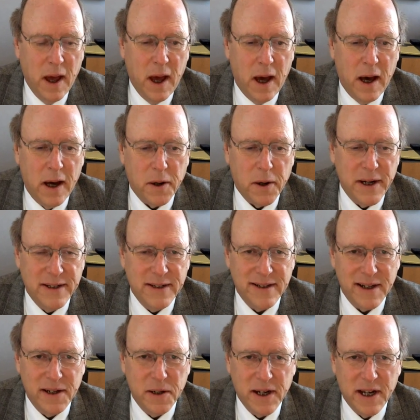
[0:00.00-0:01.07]
Uh, great to see
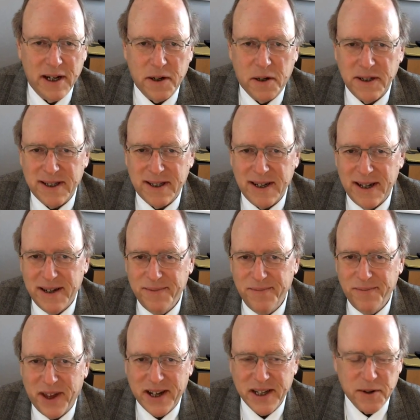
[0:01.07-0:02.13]
you again, Christine.
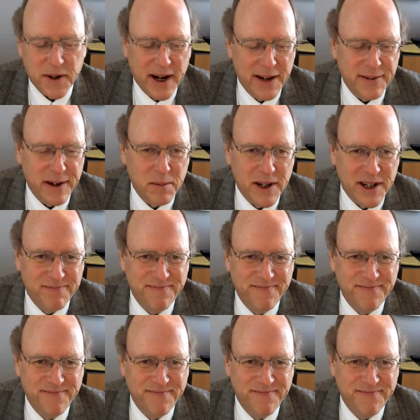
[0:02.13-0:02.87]
Thanks for having me.